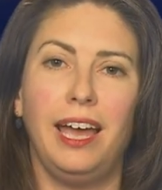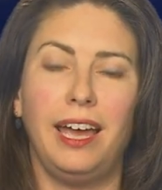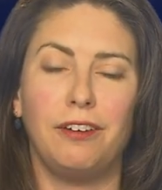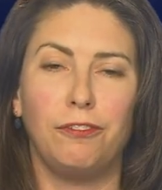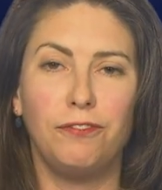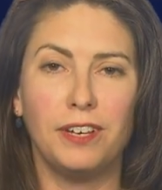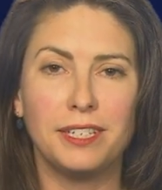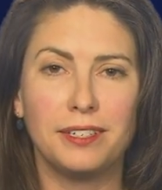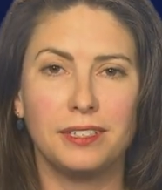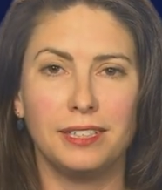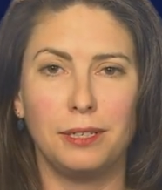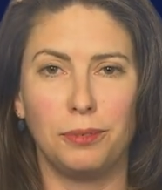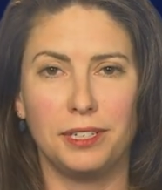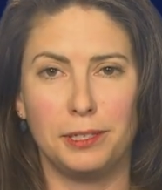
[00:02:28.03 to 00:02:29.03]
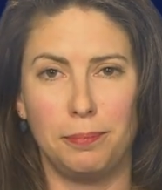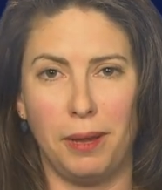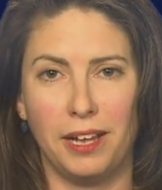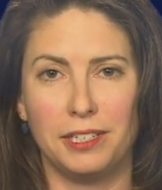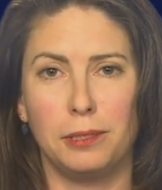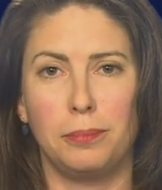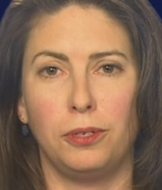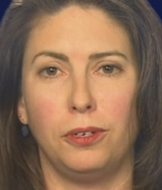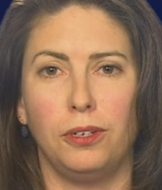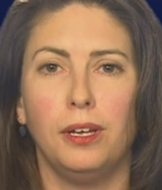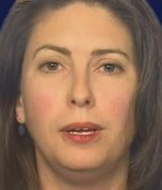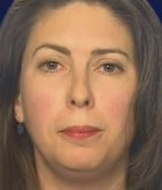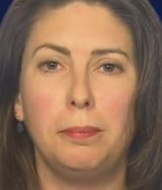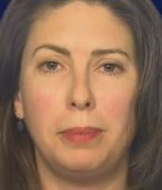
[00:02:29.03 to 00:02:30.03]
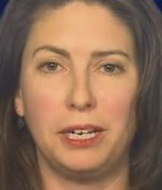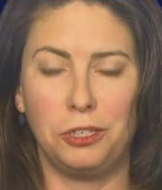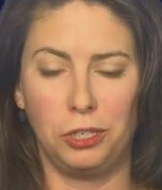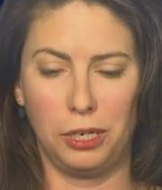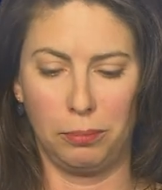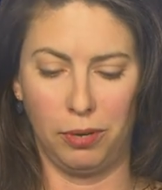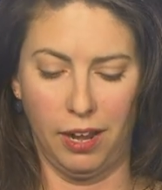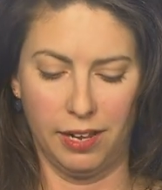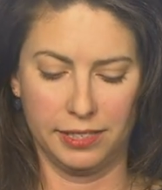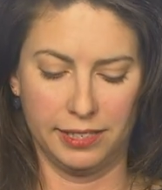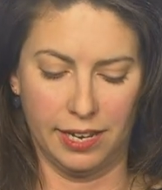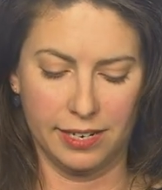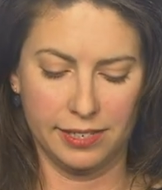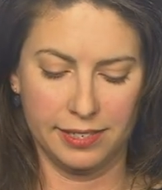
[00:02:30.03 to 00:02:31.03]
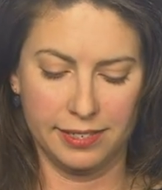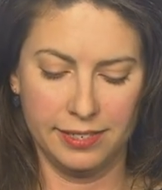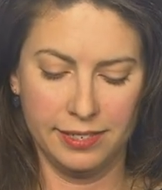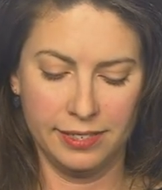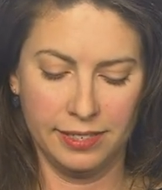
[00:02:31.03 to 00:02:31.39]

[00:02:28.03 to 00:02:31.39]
and fiscally responsible budgeting process.